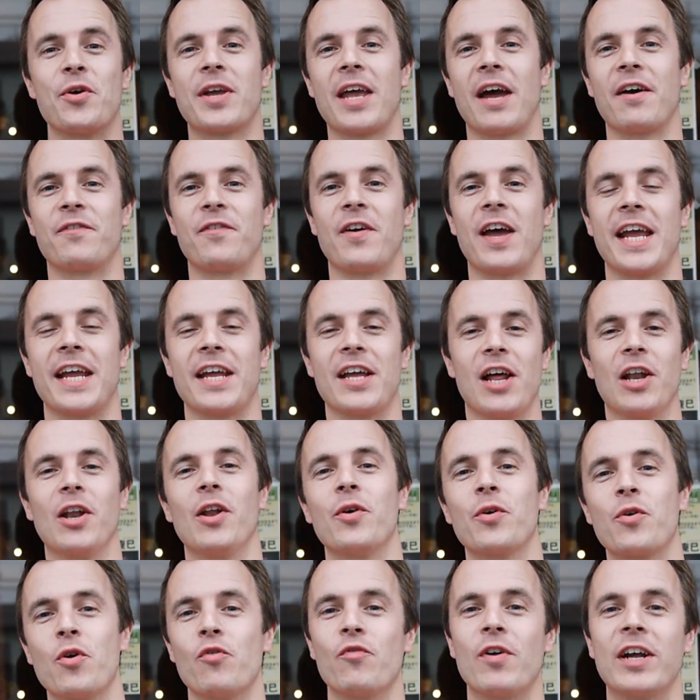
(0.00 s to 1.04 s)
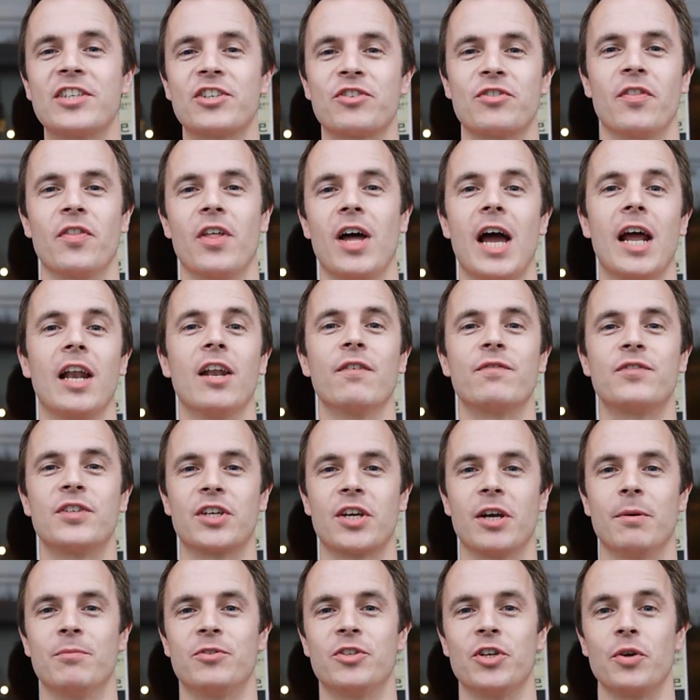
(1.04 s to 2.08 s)
Cafe, a local restaurant that I love to
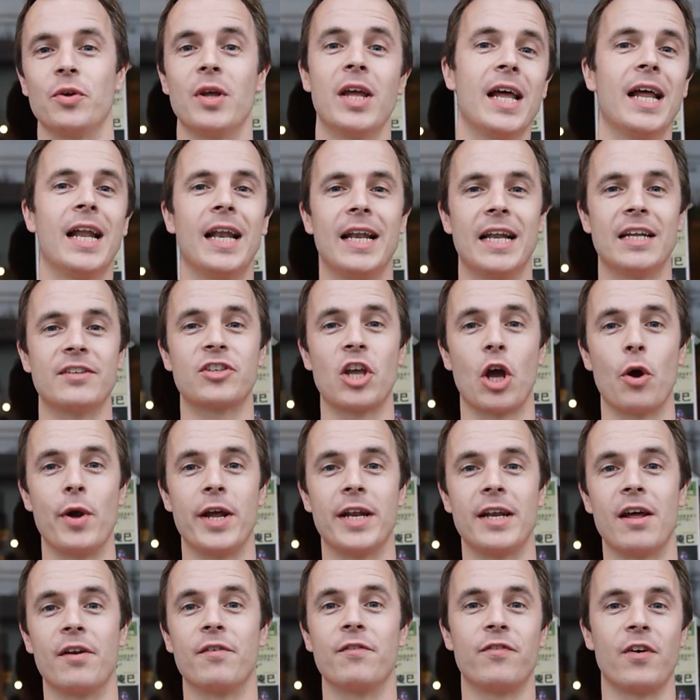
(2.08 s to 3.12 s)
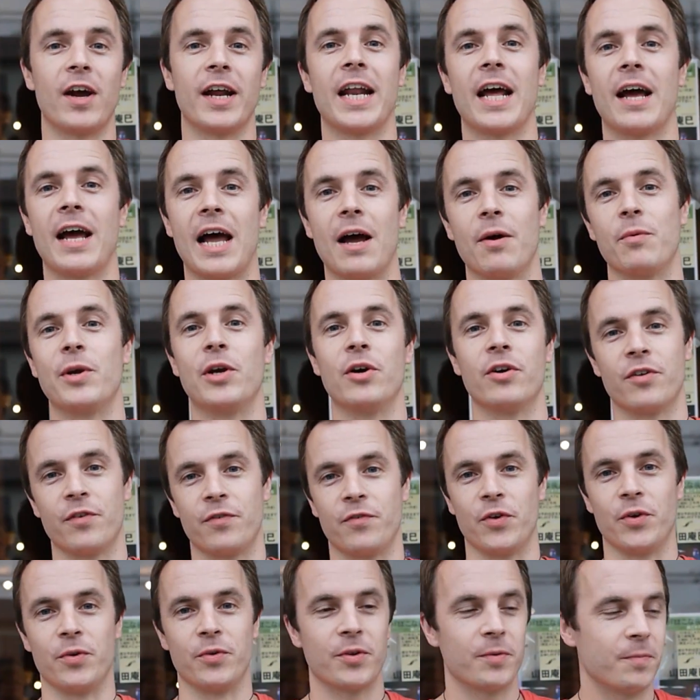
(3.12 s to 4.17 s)
come to. Let's go in and find out how we order
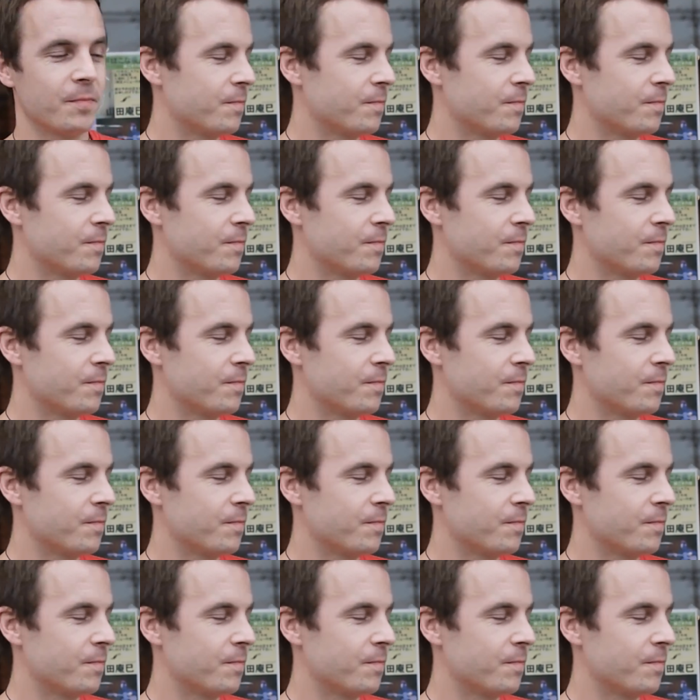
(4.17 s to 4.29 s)
food.